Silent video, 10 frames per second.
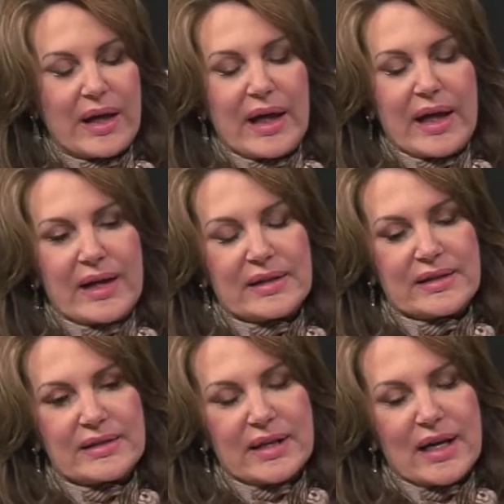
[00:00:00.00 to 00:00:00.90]

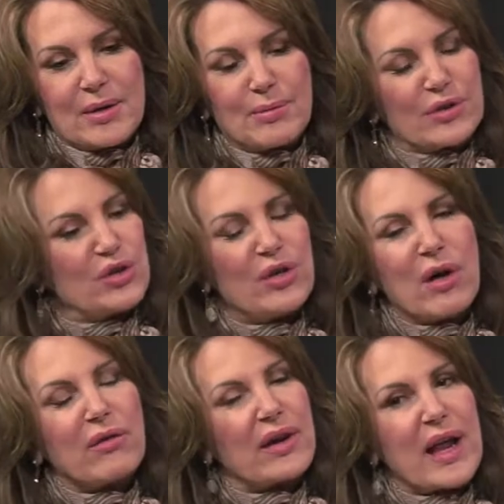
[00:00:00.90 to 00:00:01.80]
But you
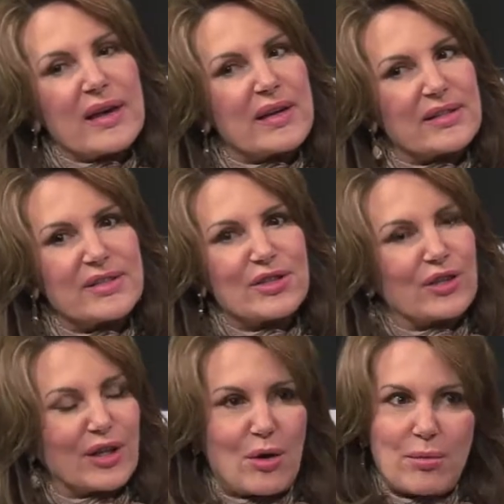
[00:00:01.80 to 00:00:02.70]
don't
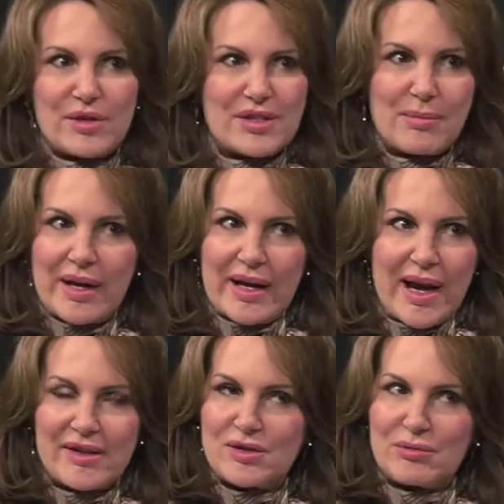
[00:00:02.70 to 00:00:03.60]
necessarily go up to somebody and
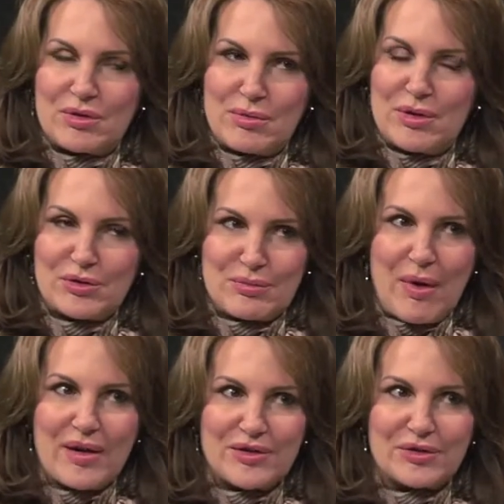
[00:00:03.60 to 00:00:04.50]
ask them to be your
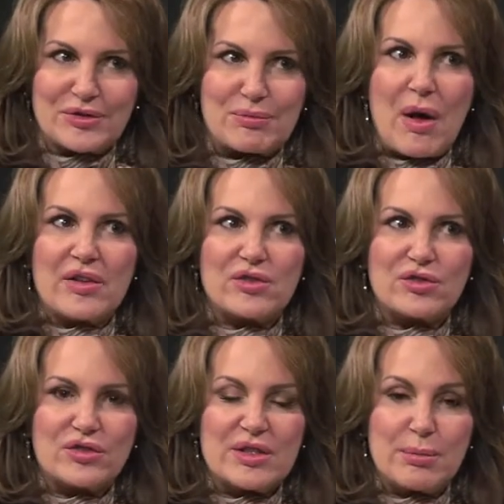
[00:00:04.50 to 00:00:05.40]
sponsor.
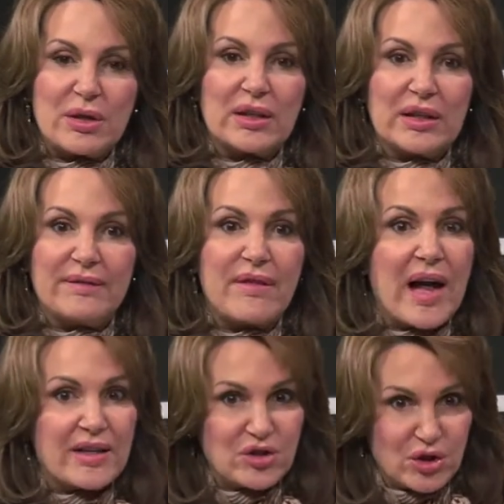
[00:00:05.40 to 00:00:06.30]
Sponsors typically
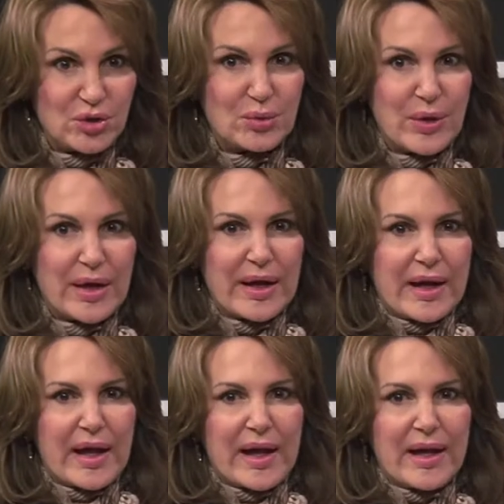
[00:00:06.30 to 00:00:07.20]
find you
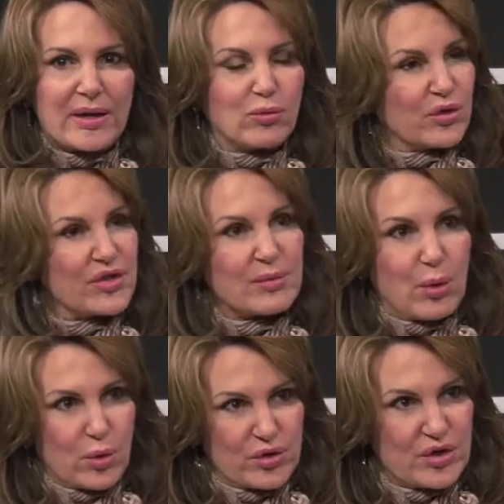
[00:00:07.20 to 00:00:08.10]
and will
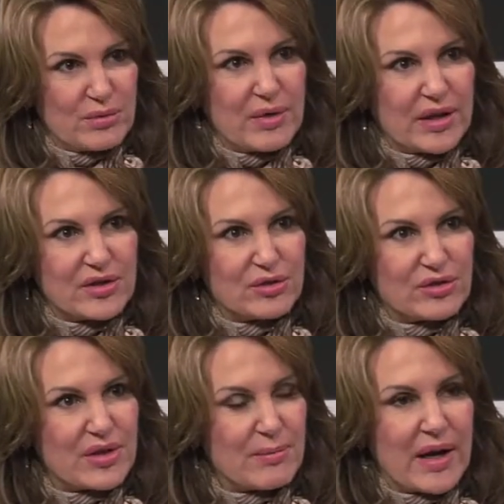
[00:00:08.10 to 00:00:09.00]
support you because you're
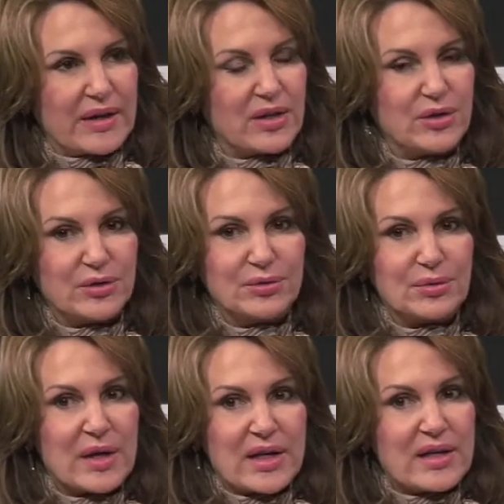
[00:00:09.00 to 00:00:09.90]
somebody who
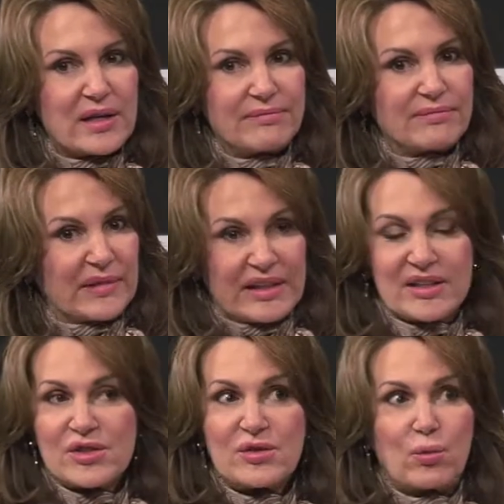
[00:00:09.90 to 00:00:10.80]

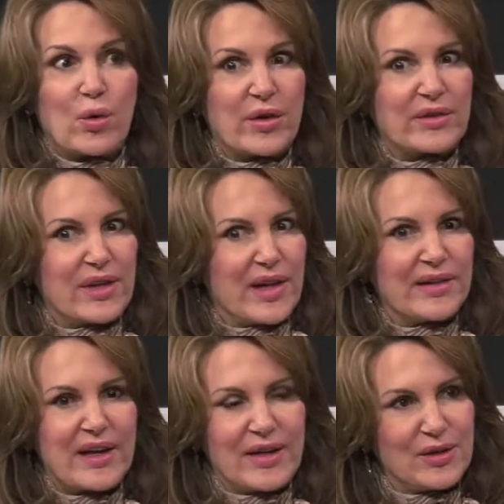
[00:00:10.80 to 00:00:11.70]
gets work
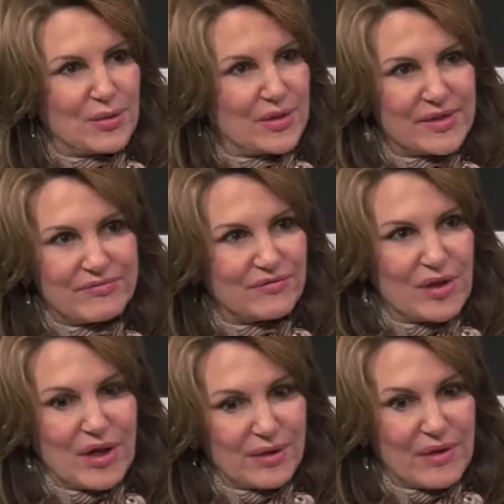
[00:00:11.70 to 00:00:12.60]
done and who is,
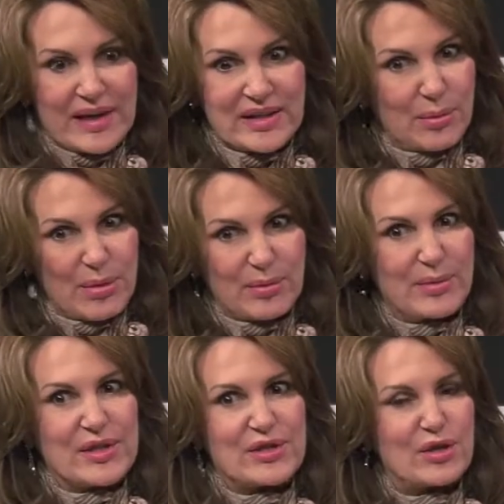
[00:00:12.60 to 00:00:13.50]
I tell people,
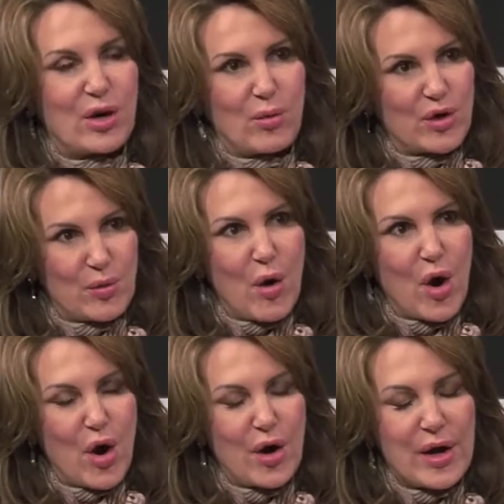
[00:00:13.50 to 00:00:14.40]
be a star where you
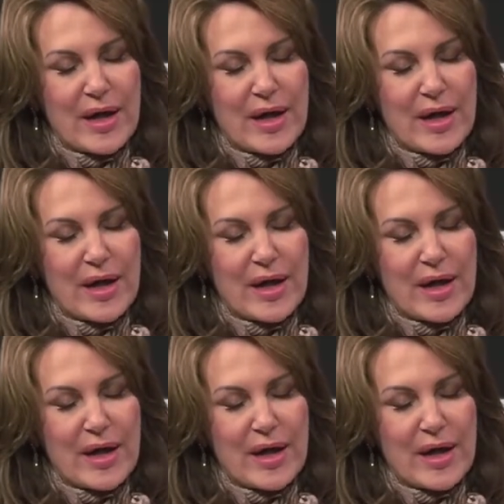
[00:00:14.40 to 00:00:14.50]
are.